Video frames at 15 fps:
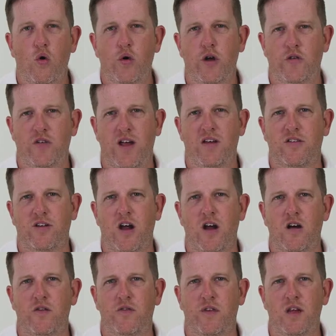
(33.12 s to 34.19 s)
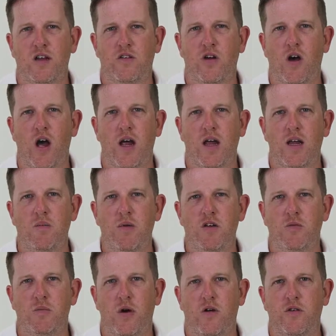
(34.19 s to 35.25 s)
Auto takes care of the entire
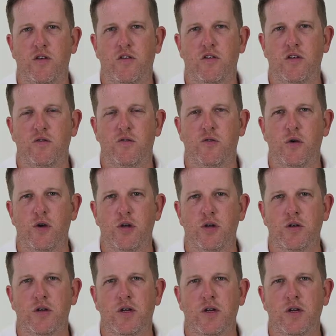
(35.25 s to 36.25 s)
image processing for you.